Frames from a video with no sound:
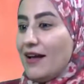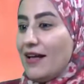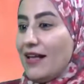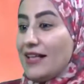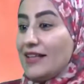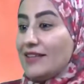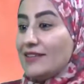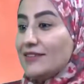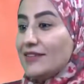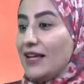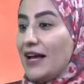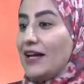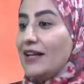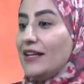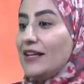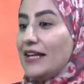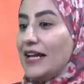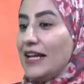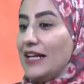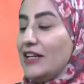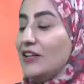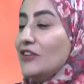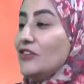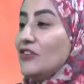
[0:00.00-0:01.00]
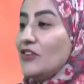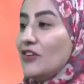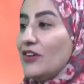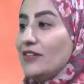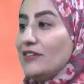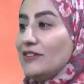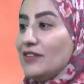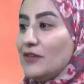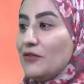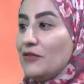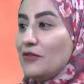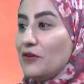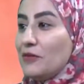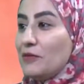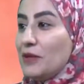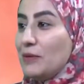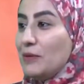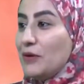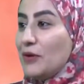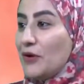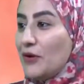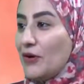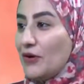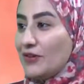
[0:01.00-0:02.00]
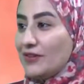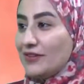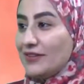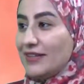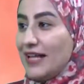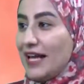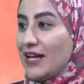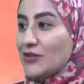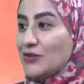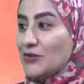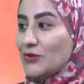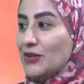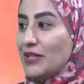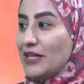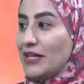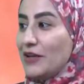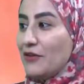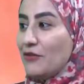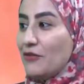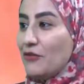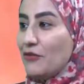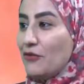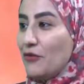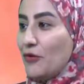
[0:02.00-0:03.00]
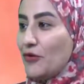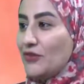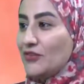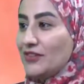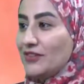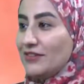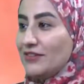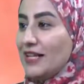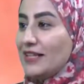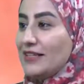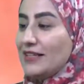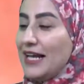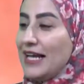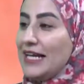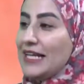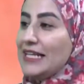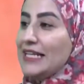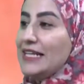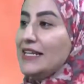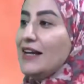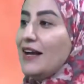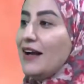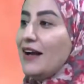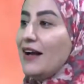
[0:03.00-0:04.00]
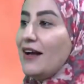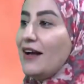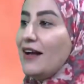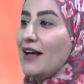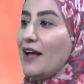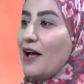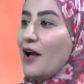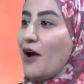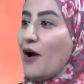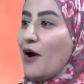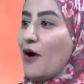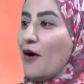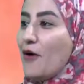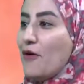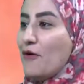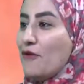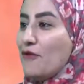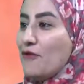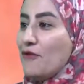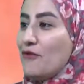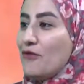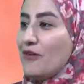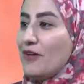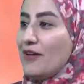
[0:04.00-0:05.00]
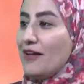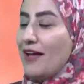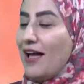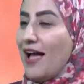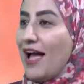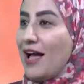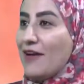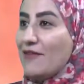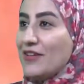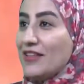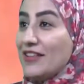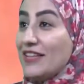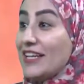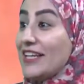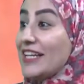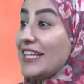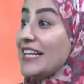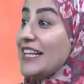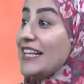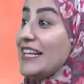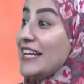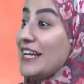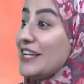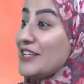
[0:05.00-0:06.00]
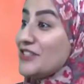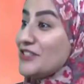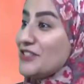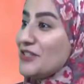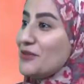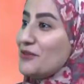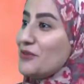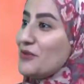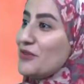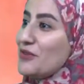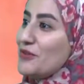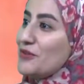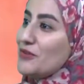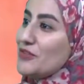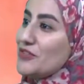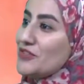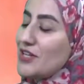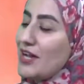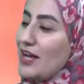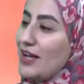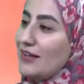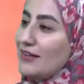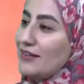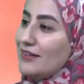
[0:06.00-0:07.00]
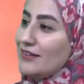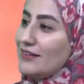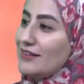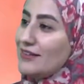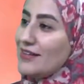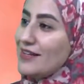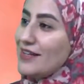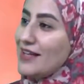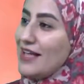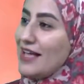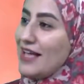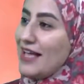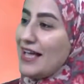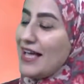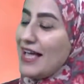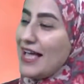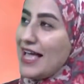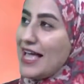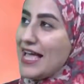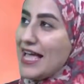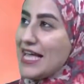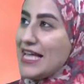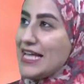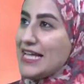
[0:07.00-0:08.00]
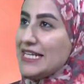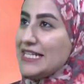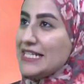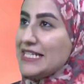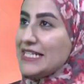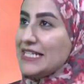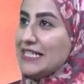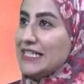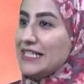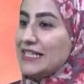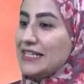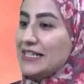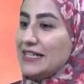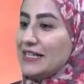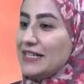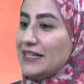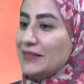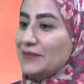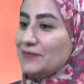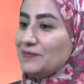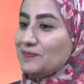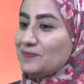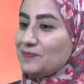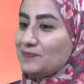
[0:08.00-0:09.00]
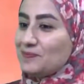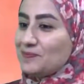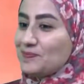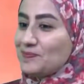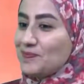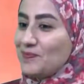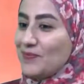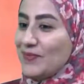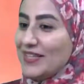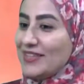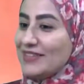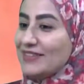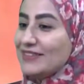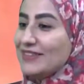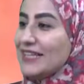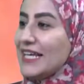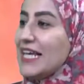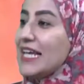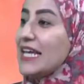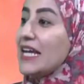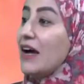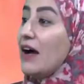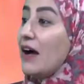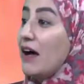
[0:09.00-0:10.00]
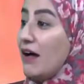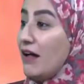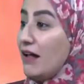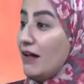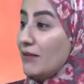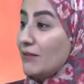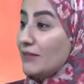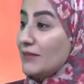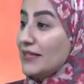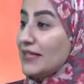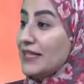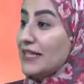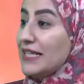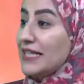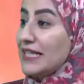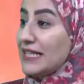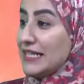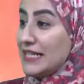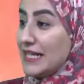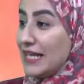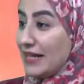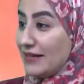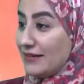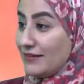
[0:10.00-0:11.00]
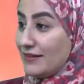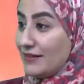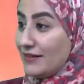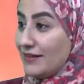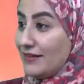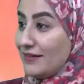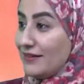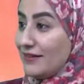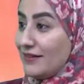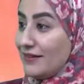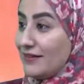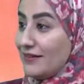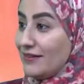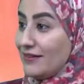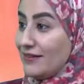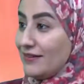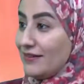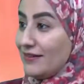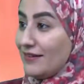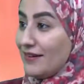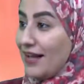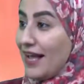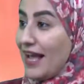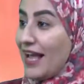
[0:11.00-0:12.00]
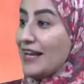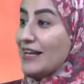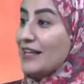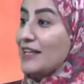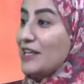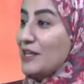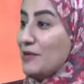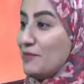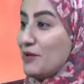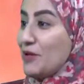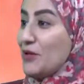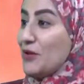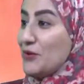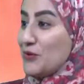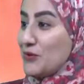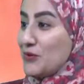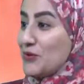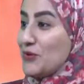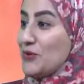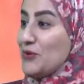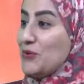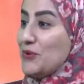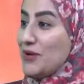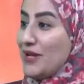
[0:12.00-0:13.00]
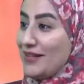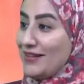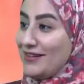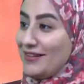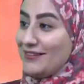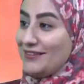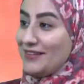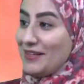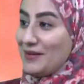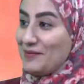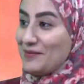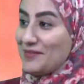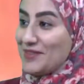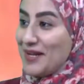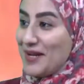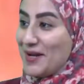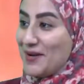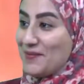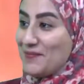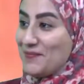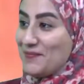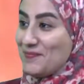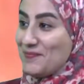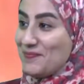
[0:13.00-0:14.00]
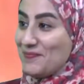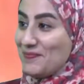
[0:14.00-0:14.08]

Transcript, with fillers: exciting and interesting for me because it actually enforces that idea of having the connection with your child and um, stay calm, connected, and keeping your cool at the same time.